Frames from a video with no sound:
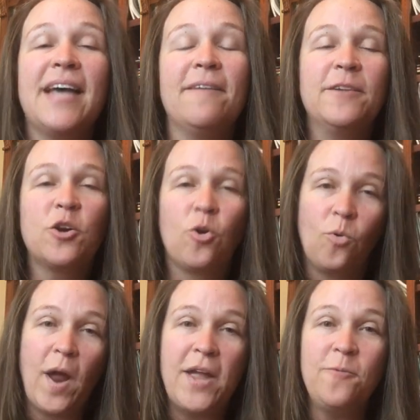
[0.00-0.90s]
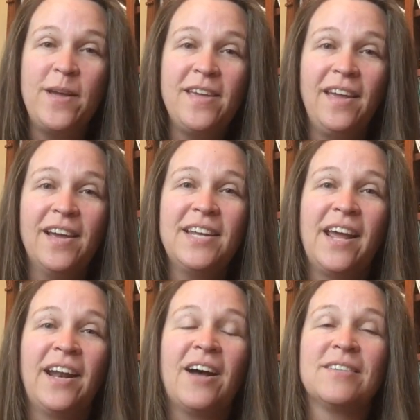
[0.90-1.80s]
have a great weekend
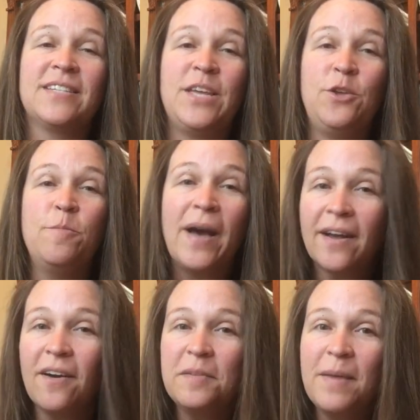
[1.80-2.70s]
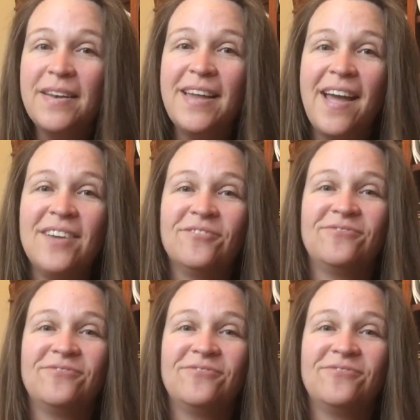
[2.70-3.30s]
and I'll see you back on Monday.